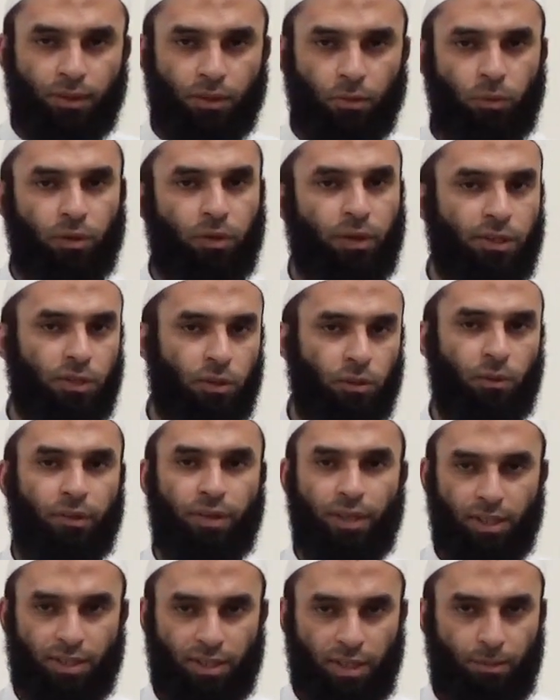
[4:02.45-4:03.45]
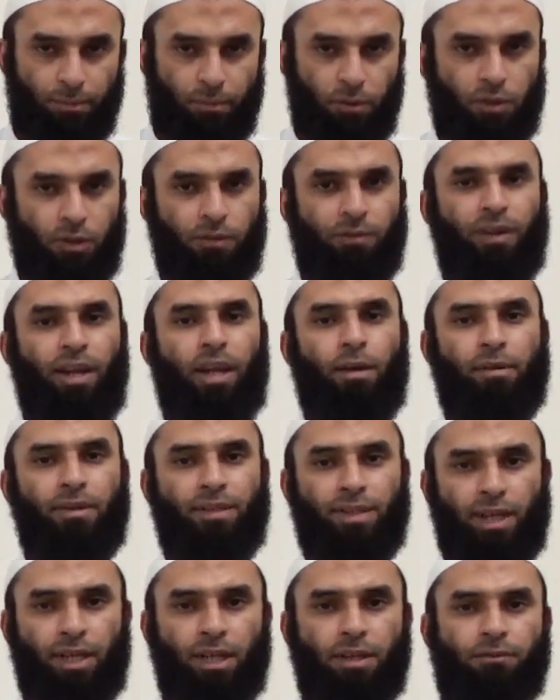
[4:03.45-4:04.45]
We're going to do the examples of Laam
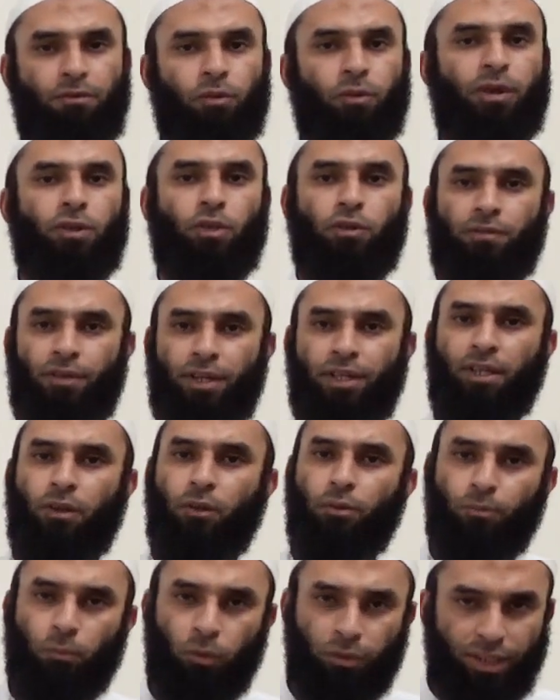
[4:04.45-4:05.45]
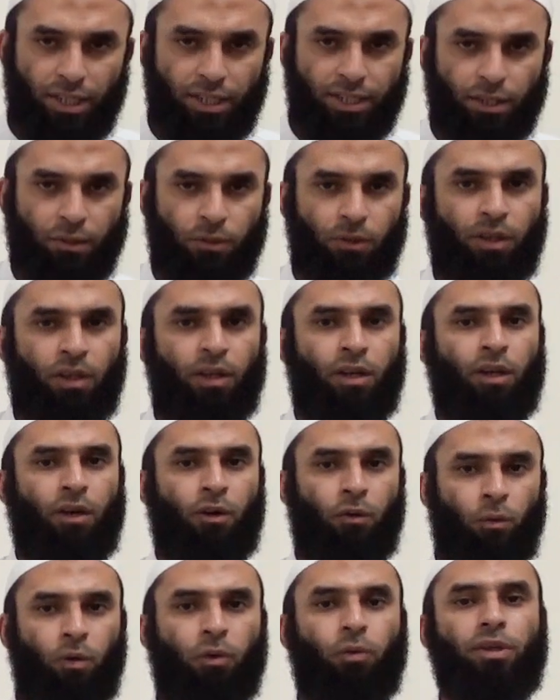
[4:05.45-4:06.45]
al-Ta'rif. We're going to find out in more detail
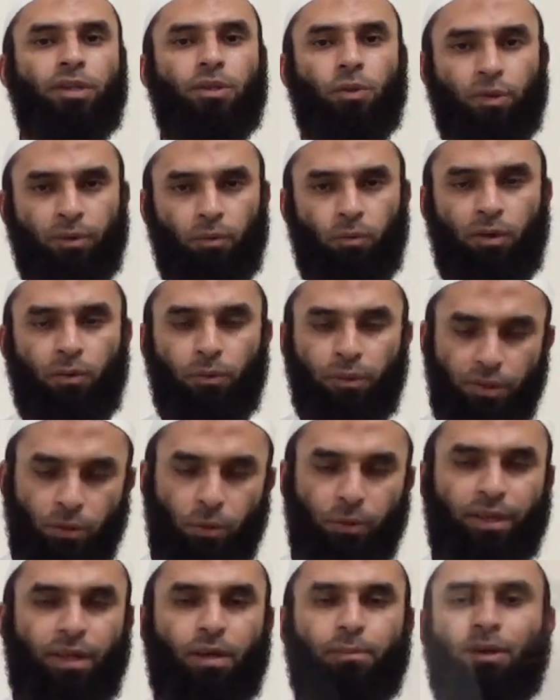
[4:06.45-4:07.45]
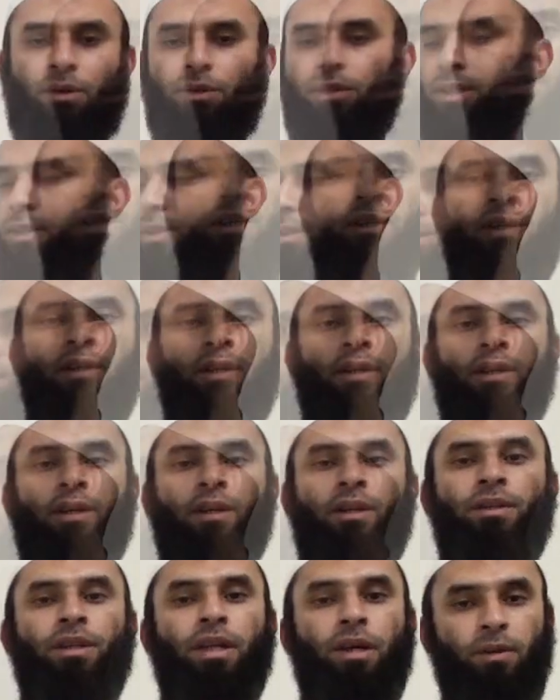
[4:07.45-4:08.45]
what, we talk, what we're talking about.
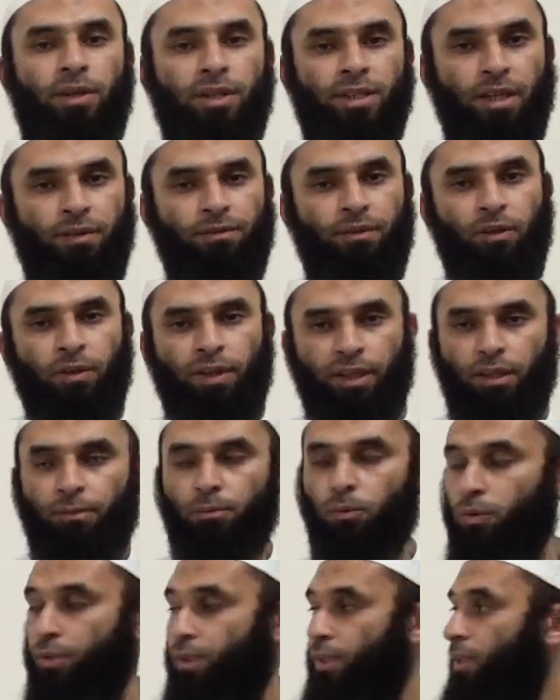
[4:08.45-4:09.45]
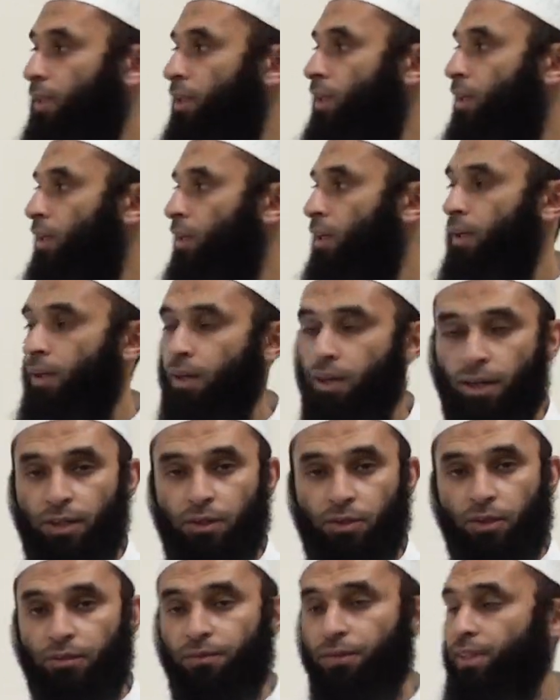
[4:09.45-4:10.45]
Now, let's have a look at the board.
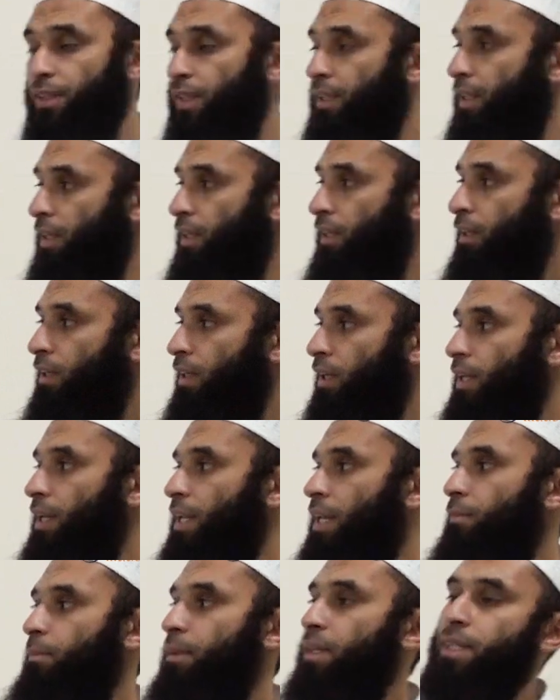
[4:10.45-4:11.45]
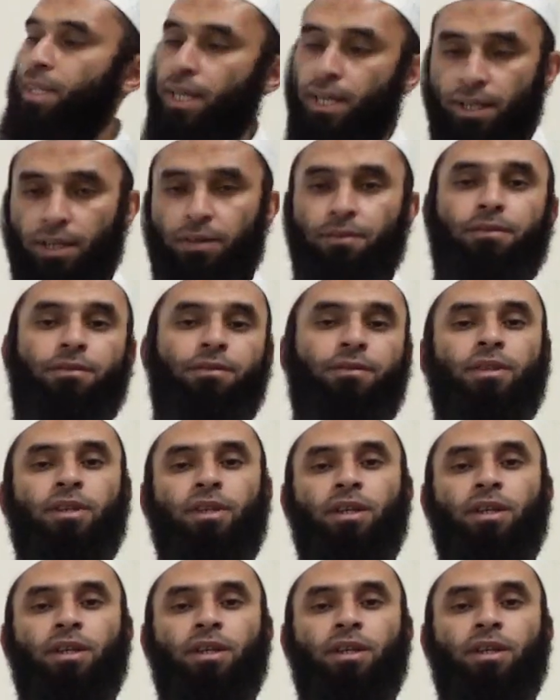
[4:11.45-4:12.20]
So I've written here, Laam al-Ta'rif.